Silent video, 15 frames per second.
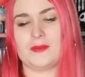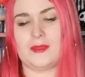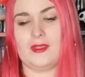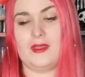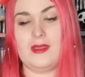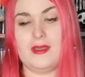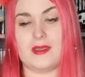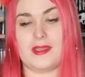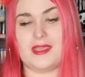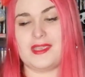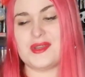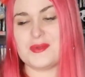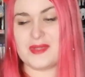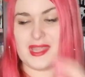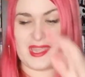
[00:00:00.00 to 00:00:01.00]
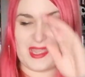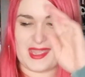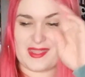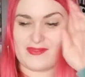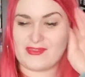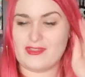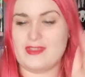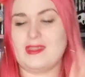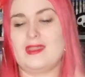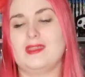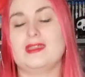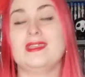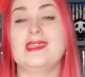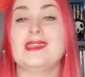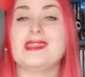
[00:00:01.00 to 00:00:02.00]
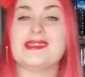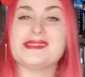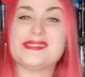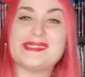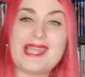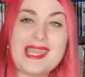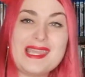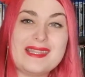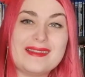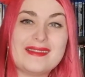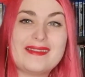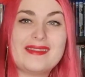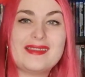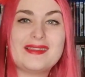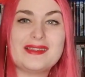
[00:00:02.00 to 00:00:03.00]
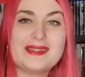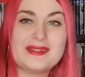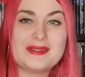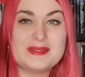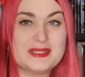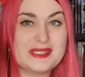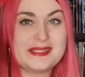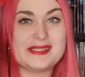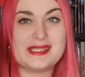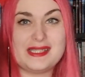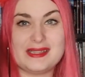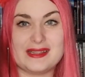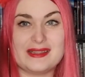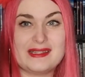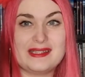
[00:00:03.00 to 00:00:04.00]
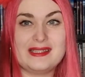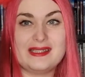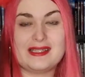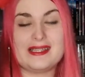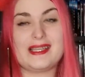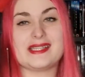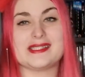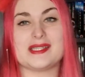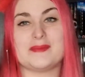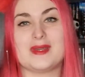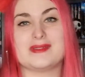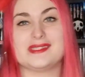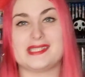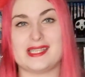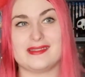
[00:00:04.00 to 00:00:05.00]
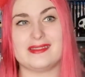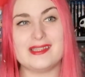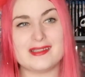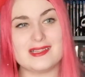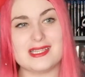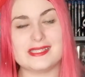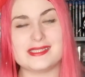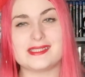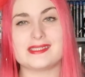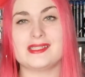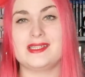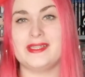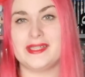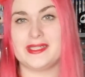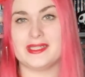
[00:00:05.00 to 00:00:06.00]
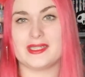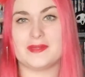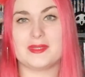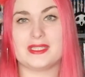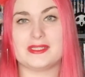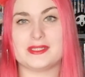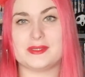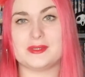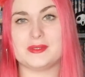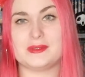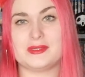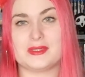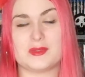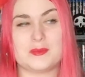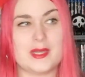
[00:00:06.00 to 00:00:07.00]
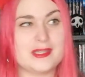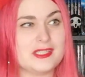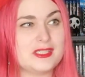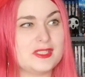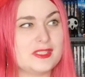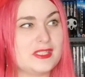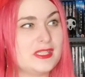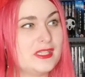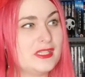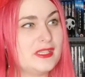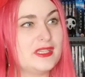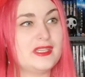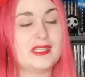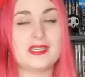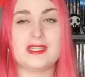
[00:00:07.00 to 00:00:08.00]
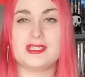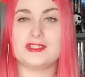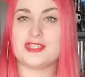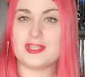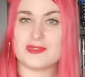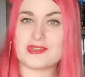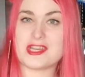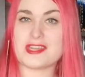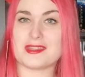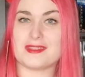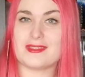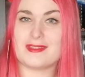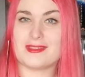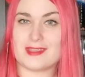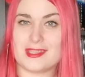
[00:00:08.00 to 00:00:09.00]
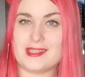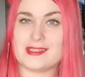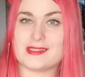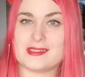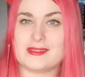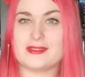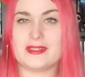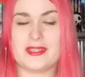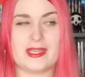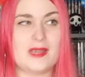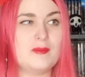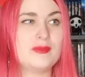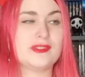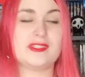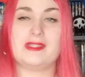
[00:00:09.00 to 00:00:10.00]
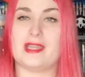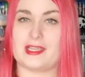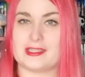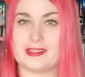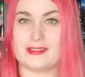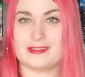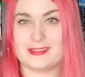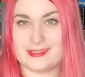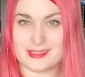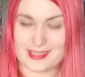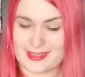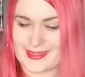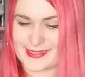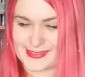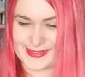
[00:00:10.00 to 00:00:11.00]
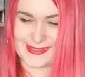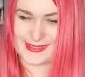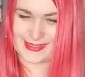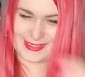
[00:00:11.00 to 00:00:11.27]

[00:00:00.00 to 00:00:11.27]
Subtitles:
Oh, here we have Saint, or Saint, yes, about Saint Nicholas coming to, punish children. Yes, on Krampusnacht. Yes.